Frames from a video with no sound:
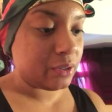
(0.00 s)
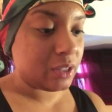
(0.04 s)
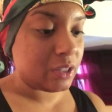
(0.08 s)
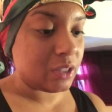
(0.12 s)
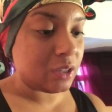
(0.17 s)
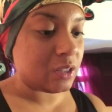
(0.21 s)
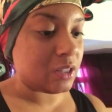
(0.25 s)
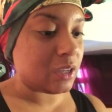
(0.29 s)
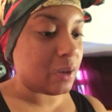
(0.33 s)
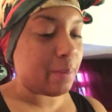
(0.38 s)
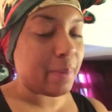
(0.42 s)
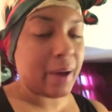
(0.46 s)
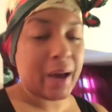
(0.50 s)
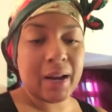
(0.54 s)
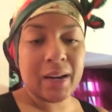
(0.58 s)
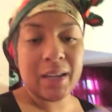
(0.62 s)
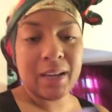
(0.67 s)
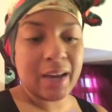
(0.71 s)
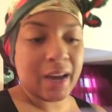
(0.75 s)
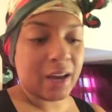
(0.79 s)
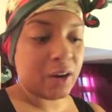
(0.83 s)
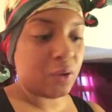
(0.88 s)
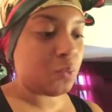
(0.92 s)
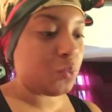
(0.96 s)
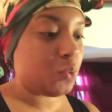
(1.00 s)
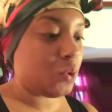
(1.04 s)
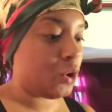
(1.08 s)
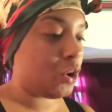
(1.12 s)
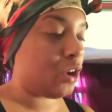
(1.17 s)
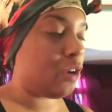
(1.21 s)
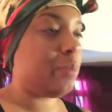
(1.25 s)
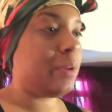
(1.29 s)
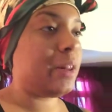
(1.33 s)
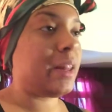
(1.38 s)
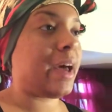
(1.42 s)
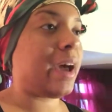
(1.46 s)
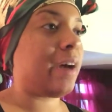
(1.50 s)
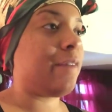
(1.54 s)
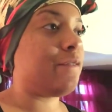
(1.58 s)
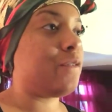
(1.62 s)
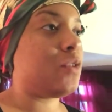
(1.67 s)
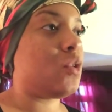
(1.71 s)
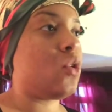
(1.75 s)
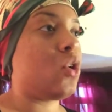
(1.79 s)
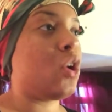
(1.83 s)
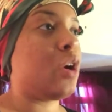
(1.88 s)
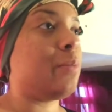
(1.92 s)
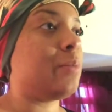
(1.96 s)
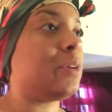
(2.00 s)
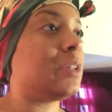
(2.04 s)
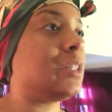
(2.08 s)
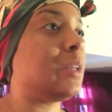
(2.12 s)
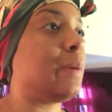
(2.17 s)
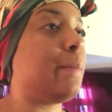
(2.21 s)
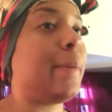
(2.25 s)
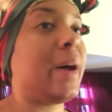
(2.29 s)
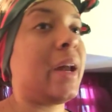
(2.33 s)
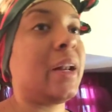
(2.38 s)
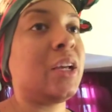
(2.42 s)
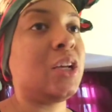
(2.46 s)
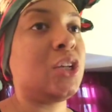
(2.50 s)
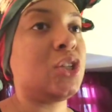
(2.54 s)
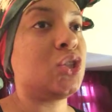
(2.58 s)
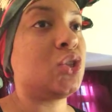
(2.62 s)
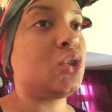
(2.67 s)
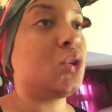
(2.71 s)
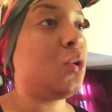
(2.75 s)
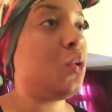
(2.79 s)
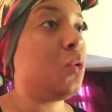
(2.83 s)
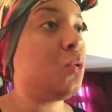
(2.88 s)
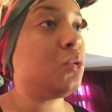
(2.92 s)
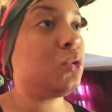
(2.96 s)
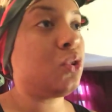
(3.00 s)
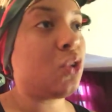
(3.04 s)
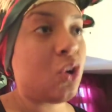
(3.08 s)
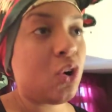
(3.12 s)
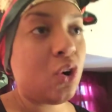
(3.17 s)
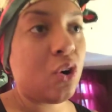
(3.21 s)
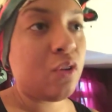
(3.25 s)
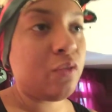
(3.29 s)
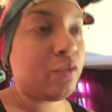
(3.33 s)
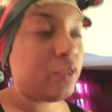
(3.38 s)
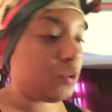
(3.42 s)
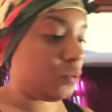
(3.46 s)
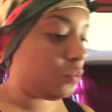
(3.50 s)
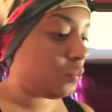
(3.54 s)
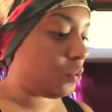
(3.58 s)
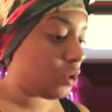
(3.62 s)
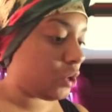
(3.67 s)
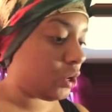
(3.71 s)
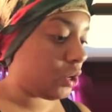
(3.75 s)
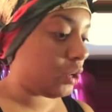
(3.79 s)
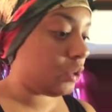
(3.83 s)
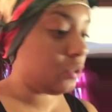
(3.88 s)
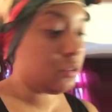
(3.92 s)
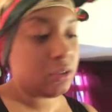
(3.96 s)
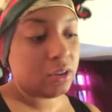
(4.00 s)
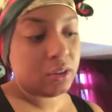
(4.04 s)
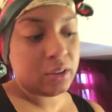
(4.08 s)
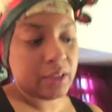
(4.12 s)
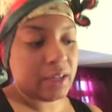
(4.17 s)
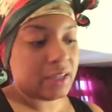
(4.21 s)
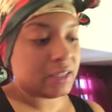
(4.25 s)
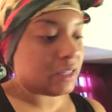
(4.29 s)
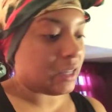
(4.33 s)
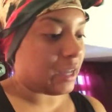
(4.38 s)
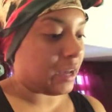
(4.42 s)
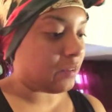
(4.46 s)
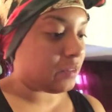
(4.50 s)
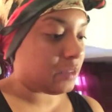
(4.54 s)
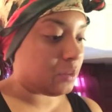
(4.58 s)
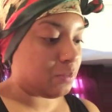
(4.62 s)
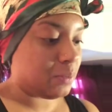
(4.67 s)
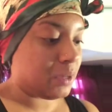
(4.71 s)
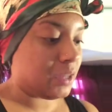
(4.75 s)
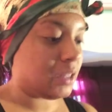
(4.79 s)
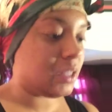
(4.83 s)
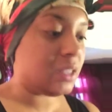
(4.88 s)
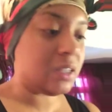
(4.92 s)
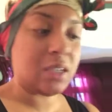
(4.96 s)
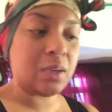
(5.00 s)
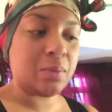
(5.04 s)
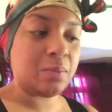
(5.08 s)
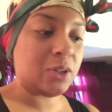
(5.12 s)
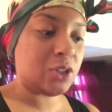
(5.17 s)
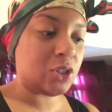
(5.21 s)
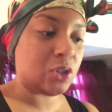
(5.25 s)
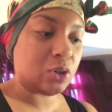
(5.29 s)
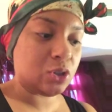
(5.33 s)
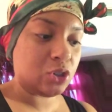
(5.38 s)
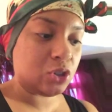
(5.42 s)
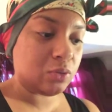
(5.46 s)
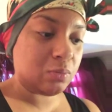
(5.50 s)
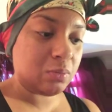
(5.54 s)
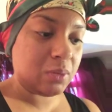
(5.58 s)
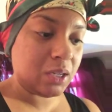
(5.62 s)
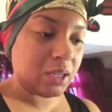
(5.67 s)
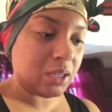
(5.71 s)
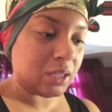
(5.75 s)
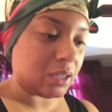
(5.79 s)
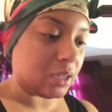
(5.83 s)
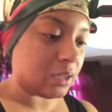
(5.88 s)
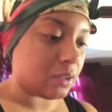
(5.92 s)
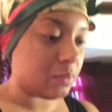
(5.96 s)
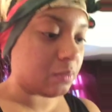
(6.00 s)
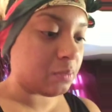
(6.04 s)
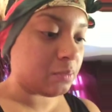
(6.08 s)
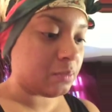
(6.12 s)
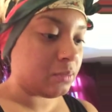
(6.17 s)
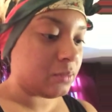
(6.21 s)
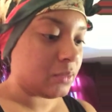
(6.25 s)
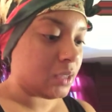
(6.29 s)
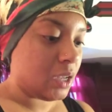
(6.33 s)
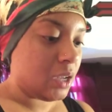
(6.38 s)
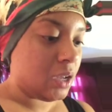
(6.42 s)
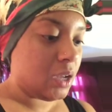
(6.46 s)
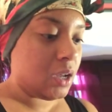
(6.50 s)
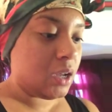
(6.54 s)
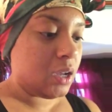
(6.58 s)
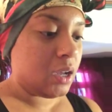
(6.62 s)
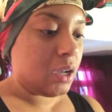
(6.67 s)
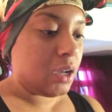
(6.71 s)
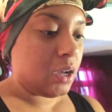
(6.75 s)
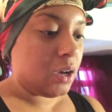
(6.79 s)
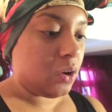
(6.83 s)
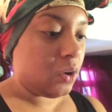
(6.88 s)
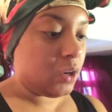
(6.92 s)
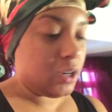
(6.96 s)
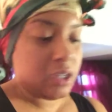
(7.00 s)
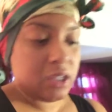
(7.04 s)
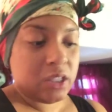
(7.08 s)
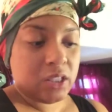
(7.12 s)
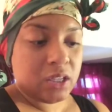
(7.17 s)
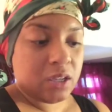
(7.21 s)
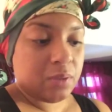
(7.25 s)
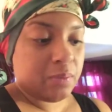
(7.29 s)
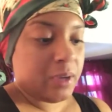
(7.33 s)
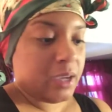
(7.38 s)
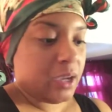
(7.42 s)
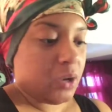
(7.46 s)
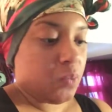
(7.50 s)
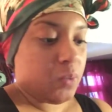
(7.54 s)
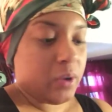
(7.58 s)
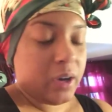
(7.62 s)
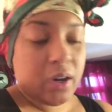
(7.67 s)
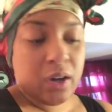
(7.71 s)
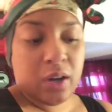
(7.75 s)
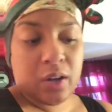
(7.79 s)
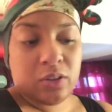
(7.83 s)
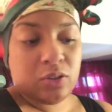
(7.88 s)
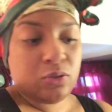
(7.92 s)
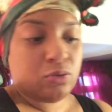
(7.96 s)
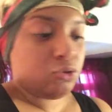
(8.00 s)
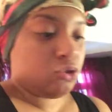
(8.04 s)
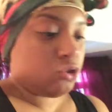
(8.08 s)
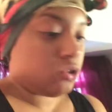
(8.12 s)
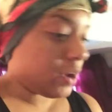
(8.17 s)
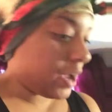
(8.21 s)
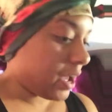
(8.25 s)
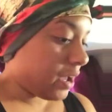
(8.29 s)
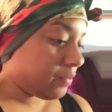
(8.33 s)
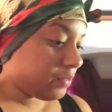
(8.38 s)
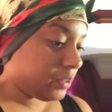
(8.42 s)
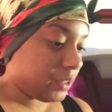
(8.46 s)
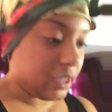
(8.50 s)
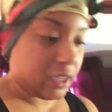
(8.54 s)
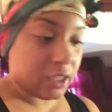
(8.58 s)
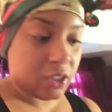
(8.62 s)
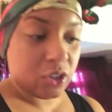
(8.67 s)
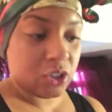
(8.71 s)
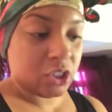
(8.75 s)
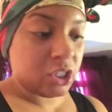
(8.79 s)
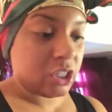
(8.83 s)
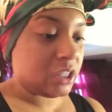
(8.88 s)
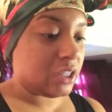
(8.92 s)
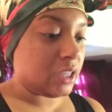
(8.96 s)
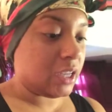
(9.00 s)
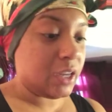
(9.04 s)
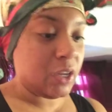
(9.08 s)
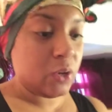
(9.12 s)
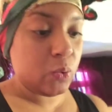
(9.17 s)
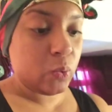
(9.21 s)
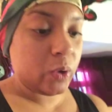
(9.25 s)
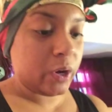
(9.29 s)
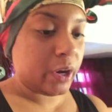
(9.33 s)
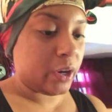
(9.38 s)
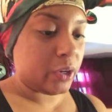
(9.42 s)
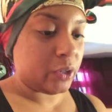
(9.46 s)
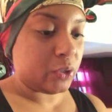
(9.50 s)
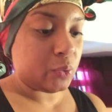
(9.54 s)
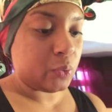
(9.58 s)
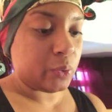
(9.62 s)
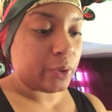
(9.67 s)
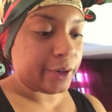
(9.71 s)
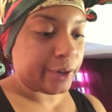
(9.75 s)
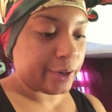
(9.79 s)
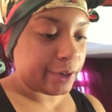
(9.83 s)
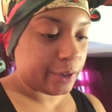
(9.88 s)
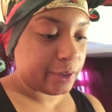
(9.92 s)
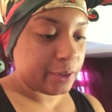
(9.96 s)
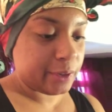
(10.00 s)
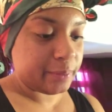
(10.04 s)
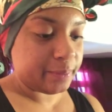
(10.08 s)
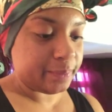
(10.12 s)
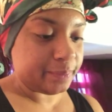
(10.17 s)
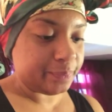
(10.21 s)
So, somebody got a world platform or somebody is known all over the world. Doesn't have to be, this could be social media, or this could be where you traveling or just anywhere in the world.